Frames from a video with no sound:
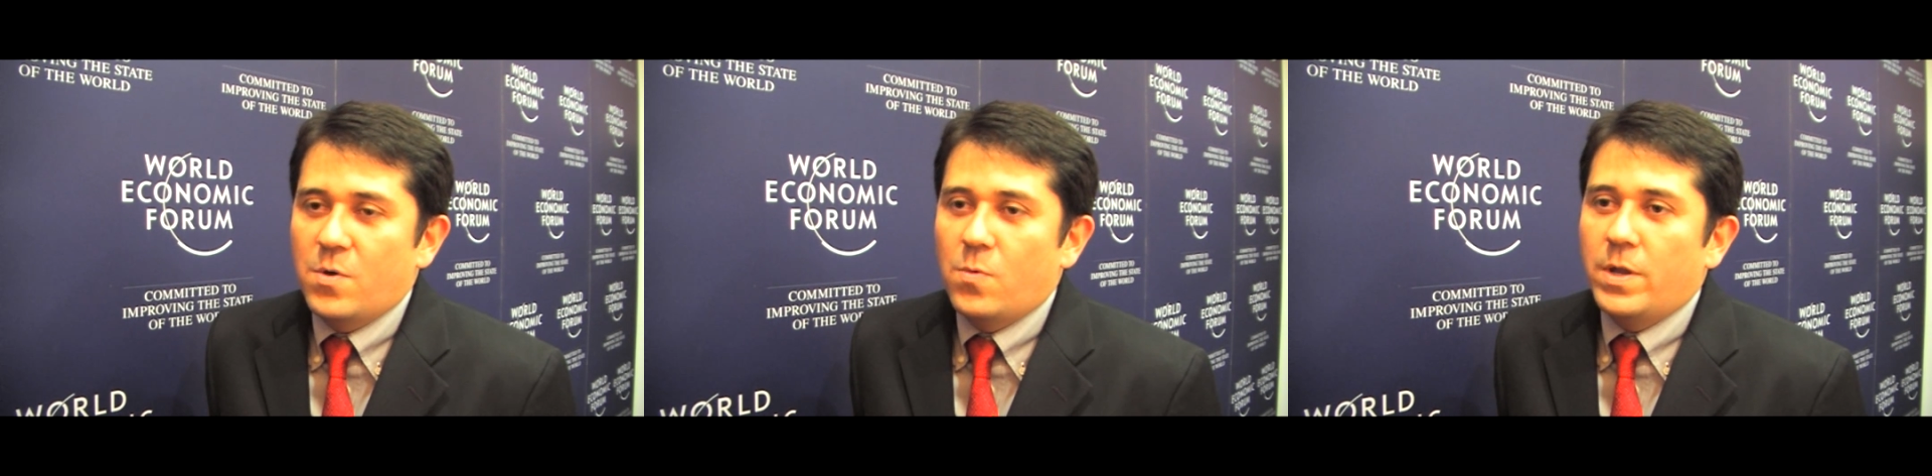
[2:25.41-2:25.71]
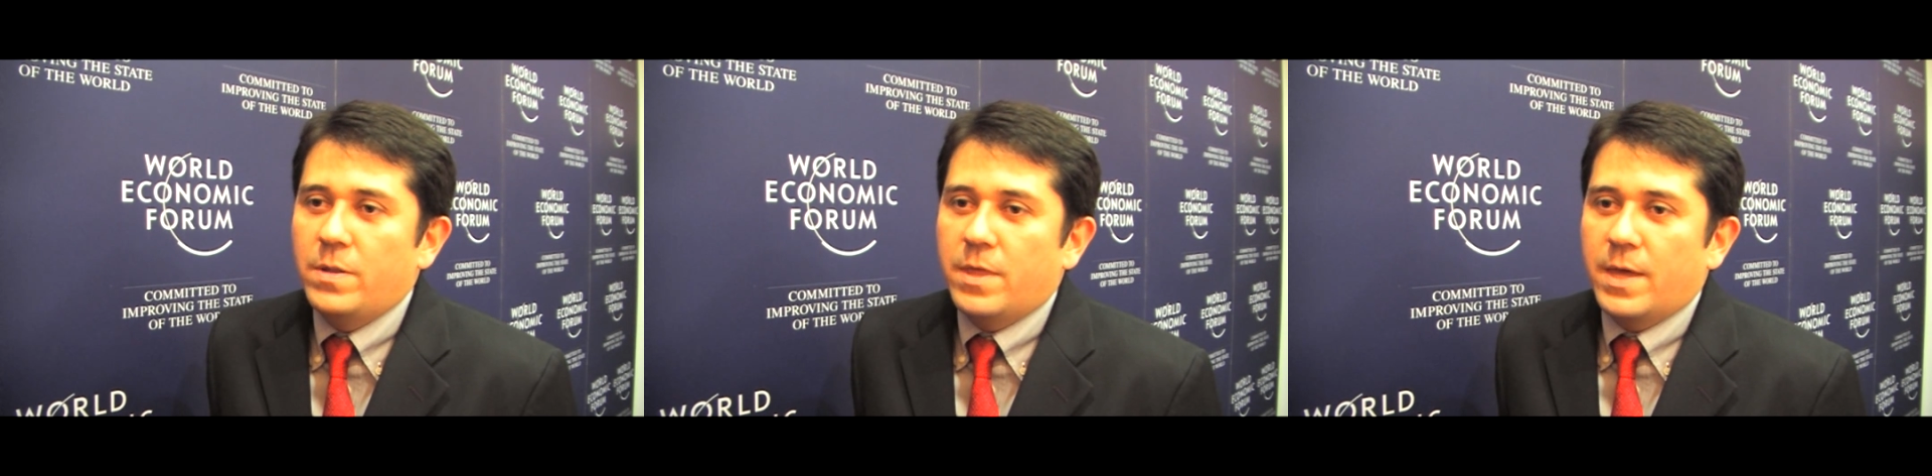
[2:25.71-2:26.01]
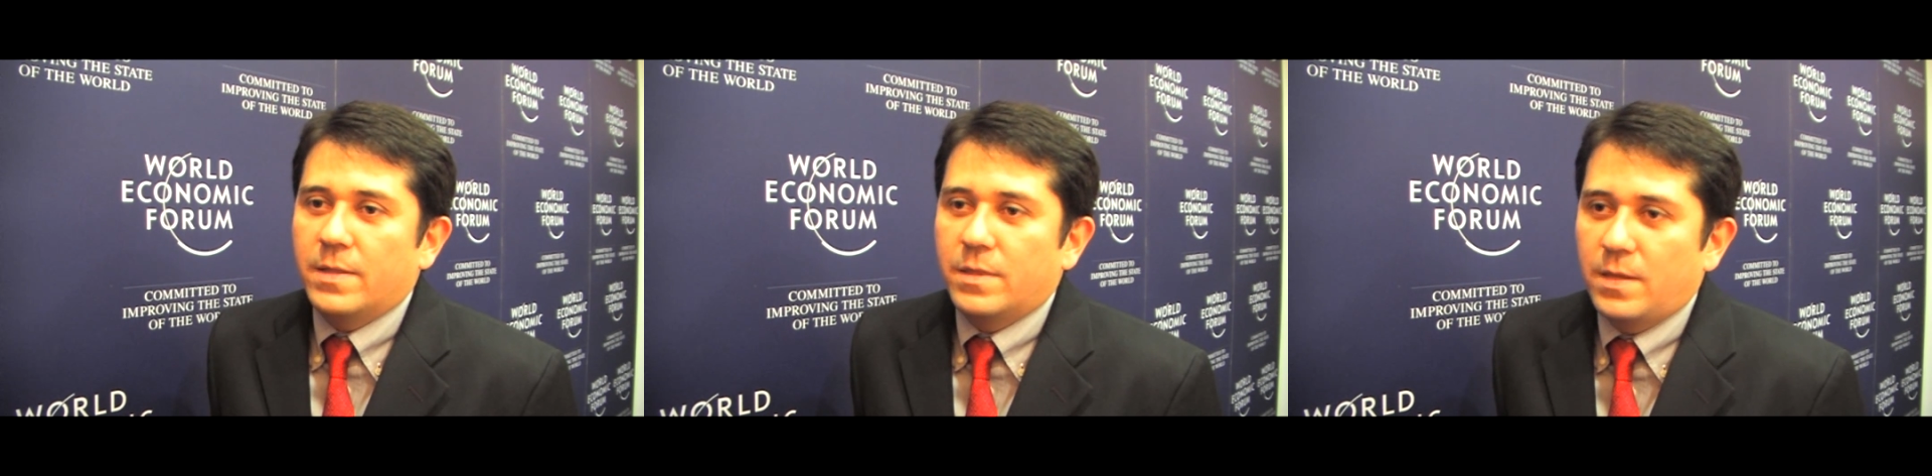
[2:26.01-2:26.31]
One,
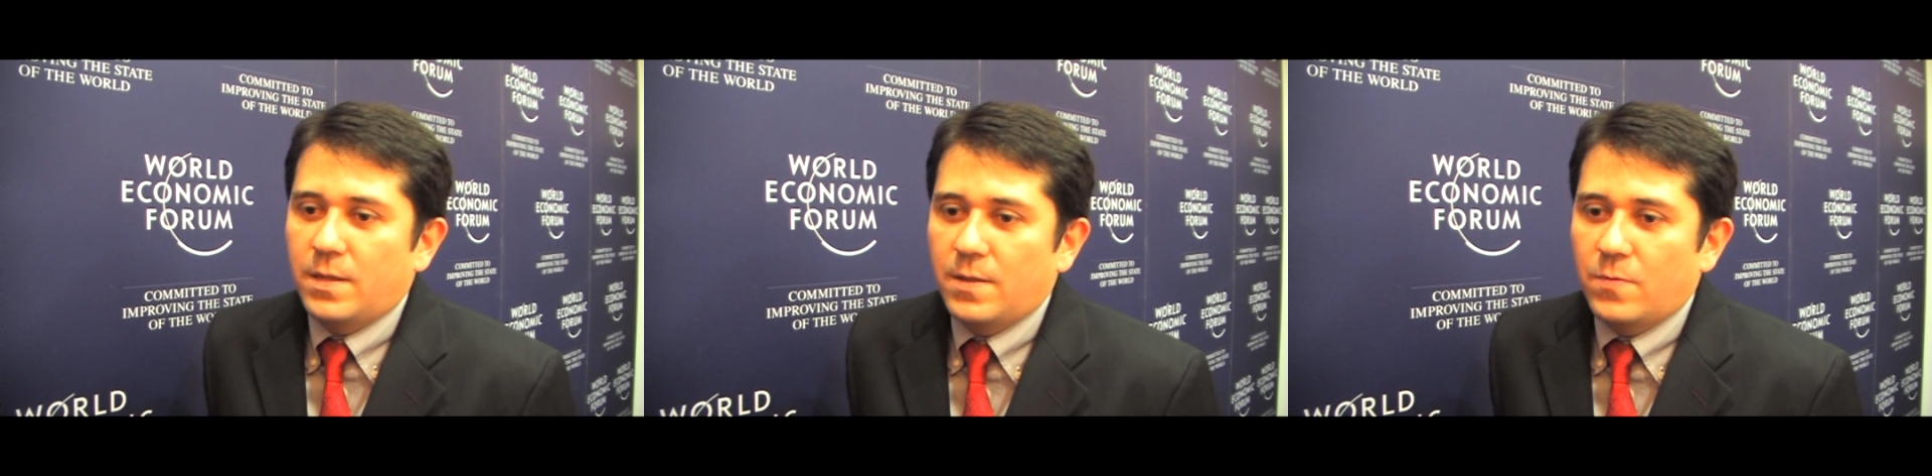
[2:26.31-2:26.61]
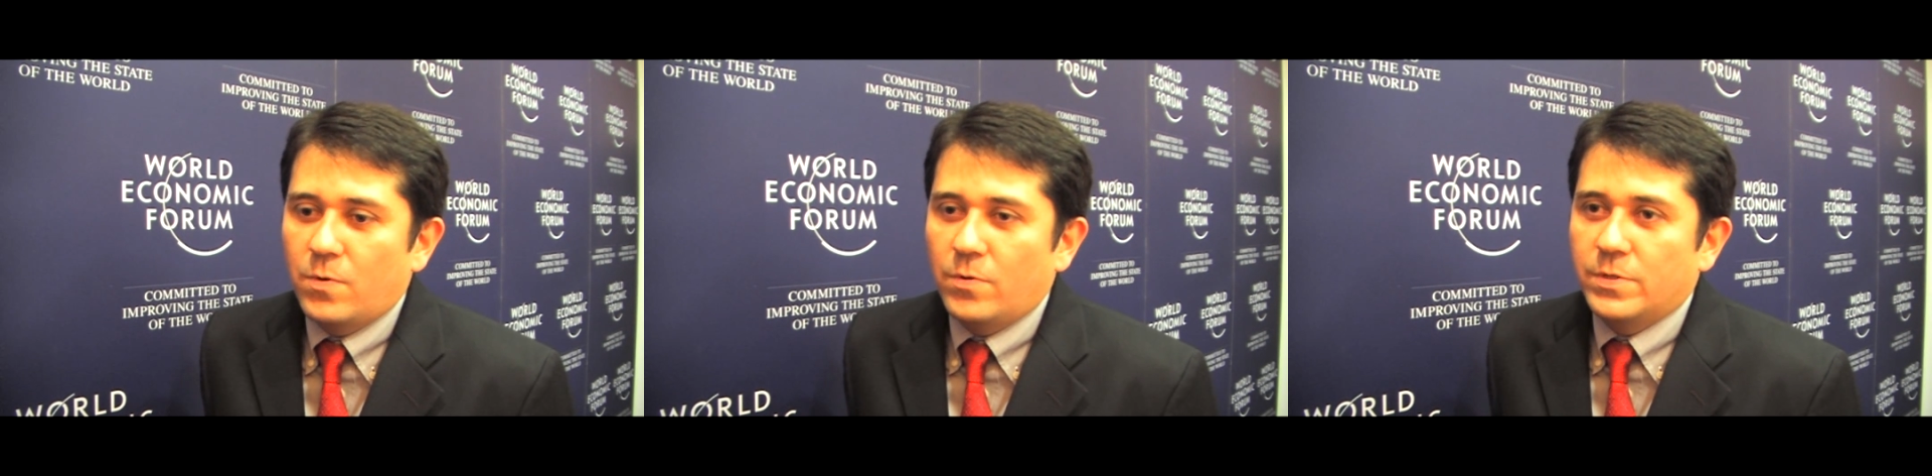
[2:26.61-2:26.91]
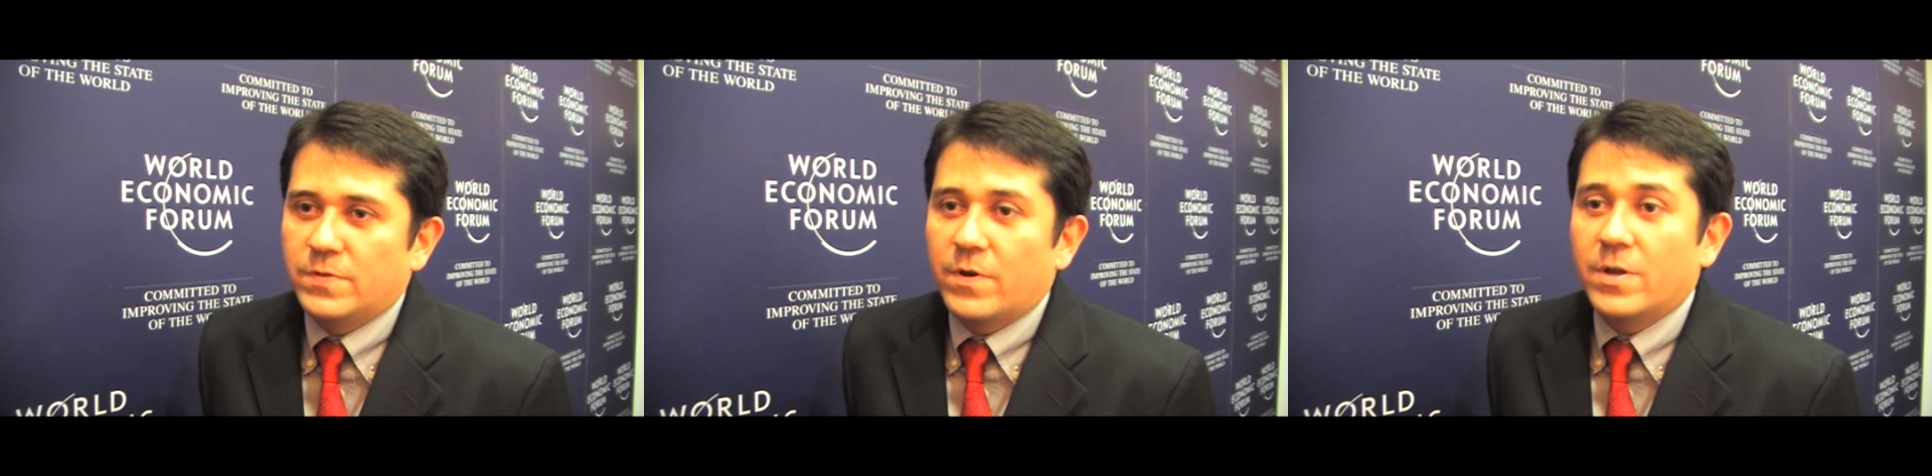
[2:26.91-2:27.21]
that the world
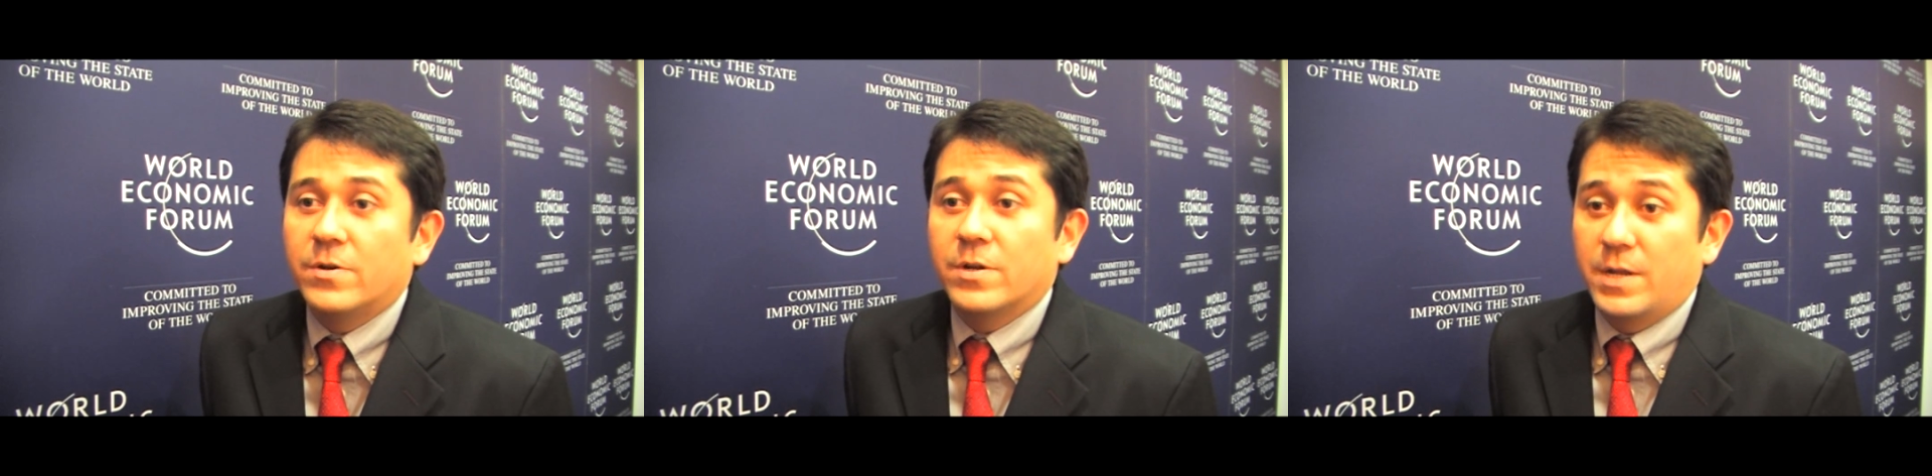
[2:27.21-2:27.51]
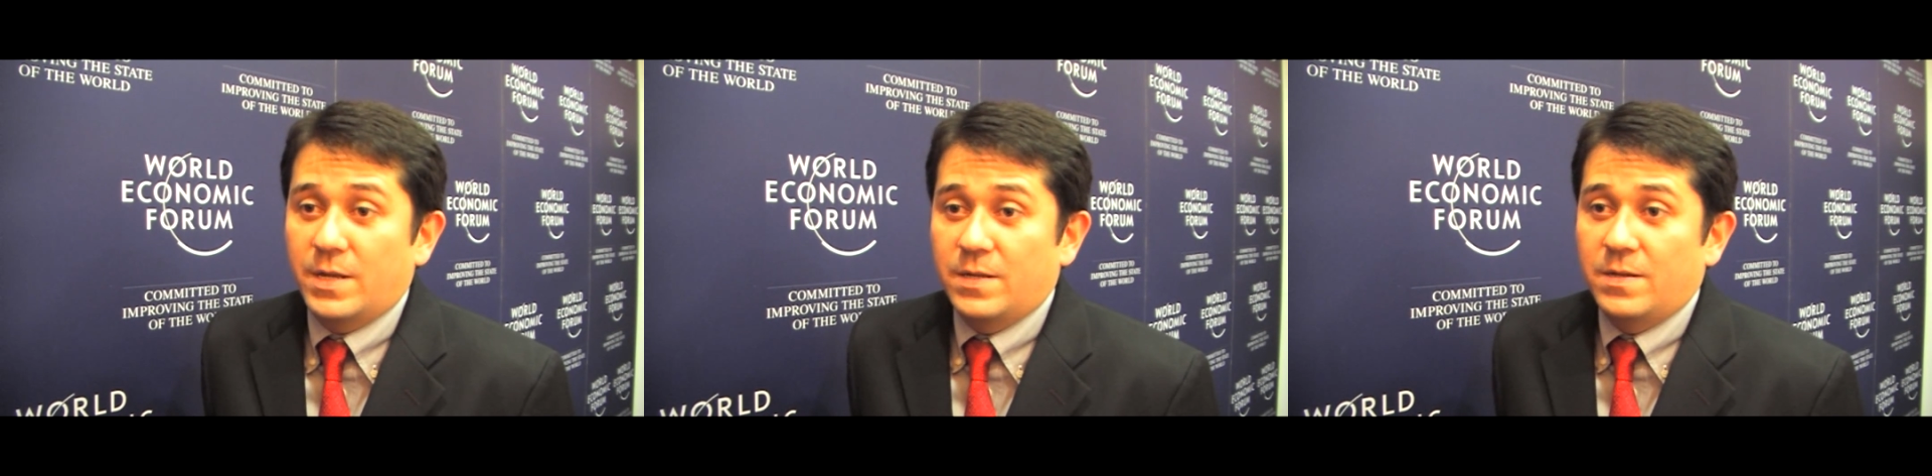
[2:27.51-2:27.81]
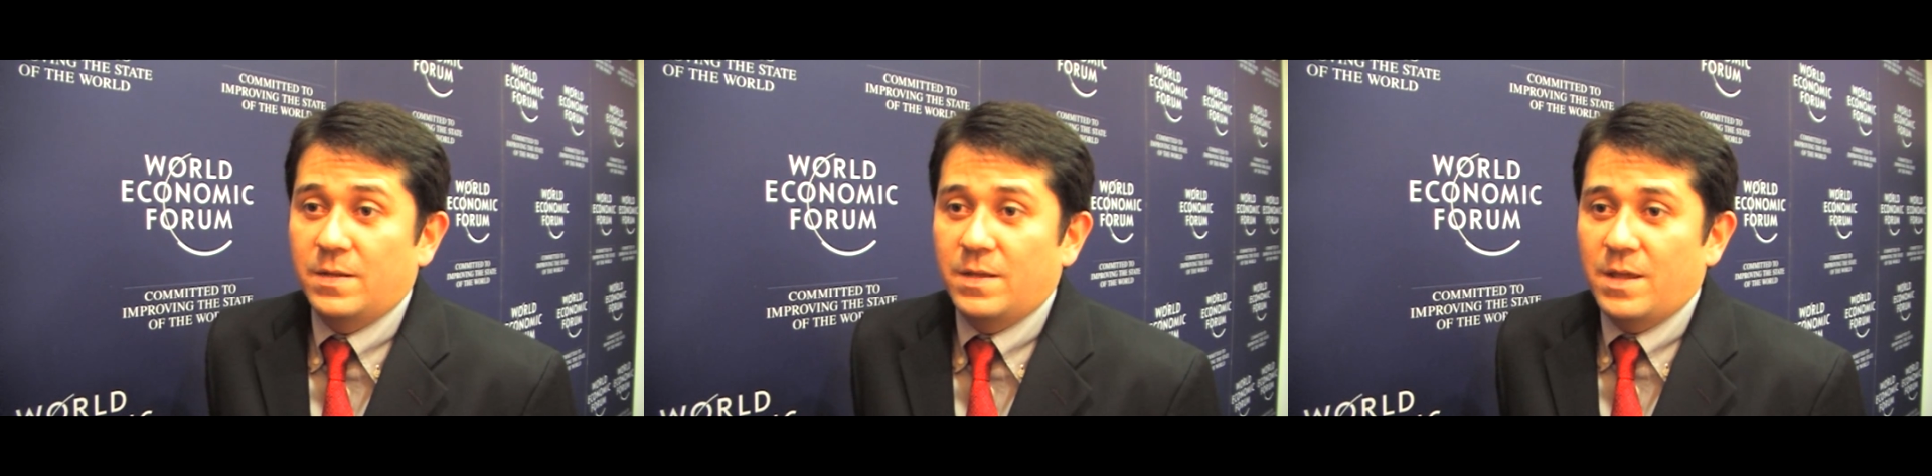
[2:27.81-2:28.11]
is very interconnected,